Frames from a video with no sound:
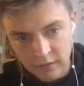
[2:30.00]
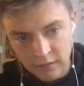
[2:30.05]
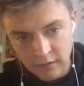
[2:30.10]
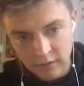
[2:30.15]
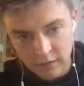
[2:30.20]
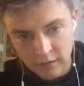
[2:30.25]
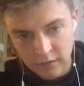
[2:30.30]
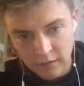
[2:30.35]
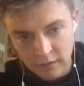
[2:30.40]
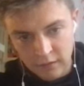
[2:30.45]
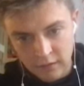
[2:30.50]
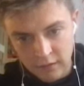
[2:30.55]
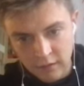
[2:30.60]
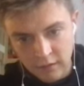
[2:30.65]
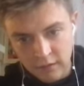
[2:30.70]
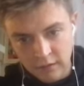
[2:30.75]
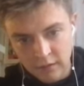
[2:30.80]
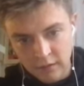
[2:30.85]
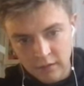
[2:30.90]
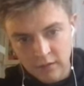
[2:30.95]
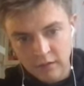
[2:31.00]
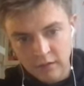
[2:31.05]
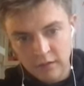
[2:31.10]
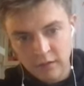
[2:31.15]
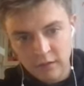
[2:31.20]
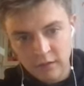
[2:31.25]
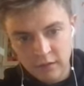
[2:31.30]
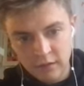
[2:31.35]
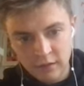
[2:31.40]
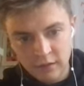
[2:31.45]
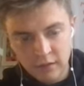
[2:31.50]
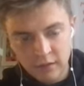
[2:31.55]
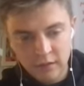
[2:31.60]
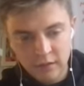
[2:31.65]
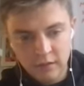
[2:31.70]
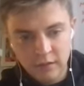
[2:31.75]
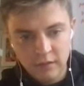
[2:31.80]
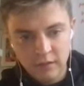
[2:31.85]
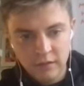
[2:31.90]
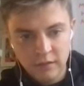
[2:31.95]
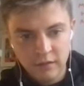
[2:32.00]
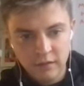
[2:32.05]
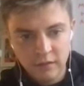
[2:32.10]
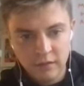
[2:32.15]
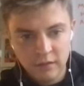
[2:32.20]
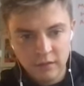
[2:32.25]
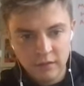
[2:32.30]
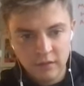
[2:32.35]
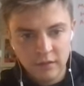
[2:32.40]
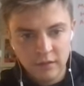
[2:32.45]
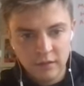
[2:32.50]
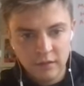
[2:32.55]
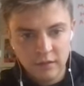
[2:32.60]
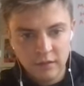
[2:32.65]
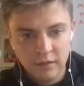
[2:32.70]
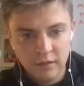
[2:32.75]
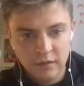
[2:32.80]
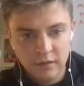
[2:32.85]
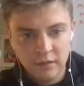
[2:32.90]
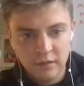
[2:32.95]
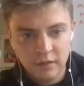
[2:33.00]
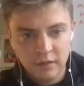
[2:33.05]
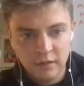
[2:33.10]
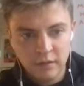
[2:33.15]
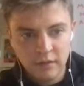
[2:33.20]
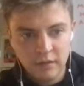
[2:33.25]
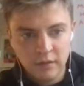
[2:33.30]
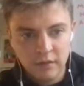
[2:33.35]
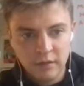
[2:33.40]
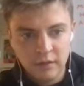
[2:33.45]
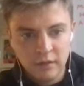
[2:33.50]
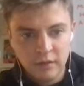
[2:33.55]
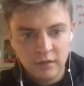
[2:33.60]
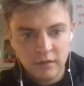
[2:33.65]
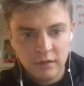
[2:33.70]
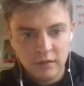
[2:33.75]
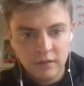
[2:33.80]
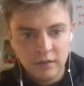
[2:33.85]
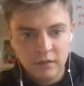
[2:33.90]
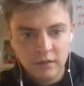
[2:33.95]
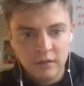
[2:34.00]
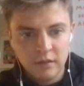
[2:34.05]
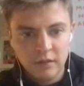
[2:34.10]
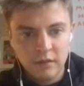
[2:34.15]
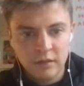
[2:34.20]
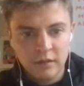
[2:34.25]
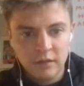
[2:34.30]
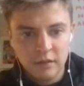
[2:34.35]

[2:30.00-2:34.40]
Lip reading: This person isn't speaking.